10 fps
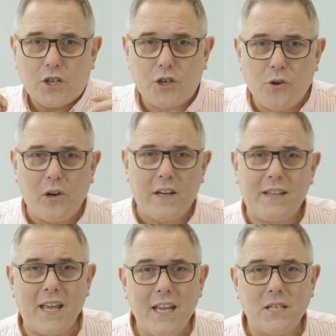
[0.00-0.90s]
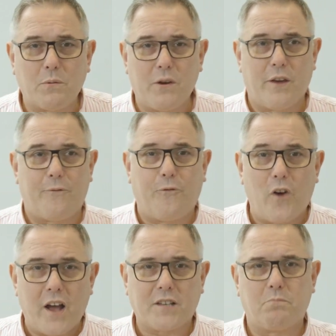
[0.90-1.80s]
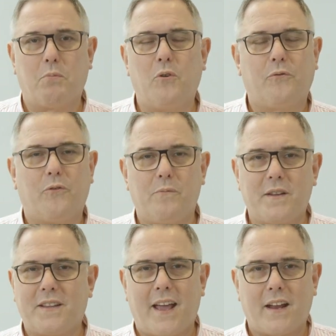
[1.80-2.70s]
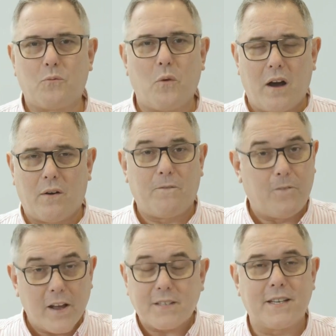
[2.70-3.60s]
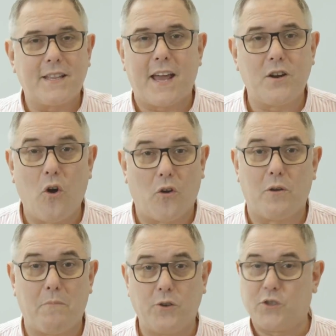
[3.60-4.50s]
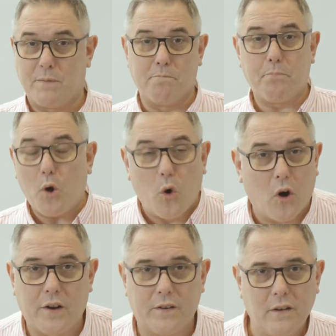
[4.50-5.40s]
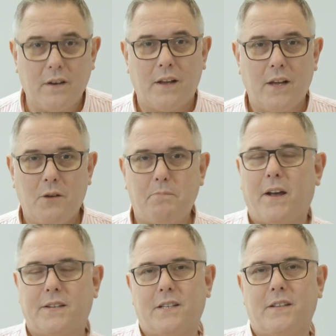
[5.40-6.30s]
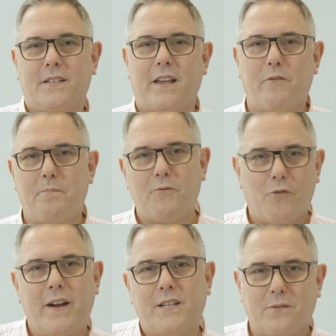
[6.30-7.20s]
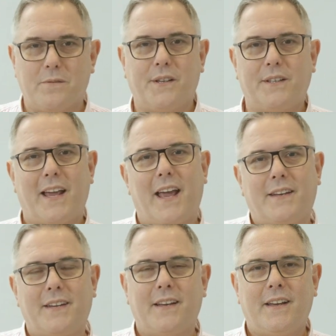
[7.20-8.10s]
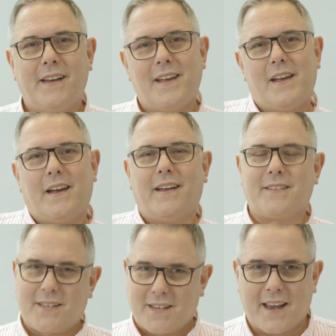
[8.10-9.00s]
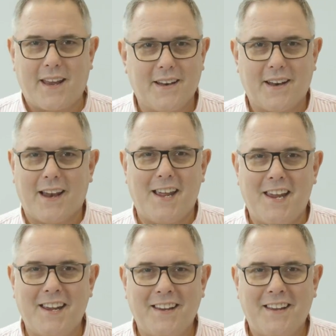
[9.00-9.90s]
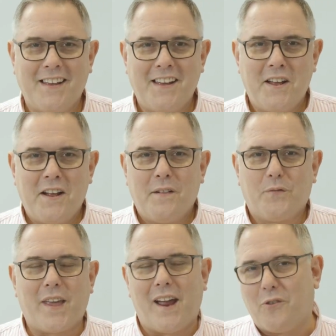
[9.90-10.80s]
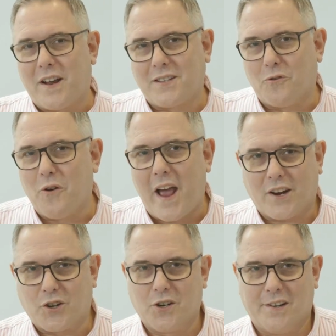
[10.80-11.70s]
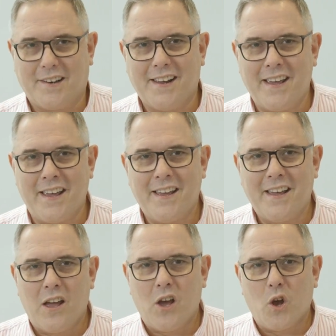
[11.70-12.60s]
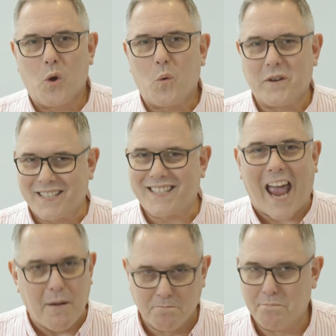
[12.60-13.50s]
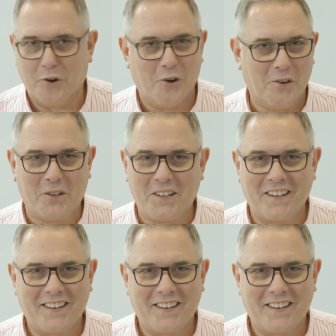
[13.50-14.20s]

Surely these were the firstborn from the dead. Well, firstly, they're not the most important person that's ever been raised from the dead. And secondly, their resurrection was temporal.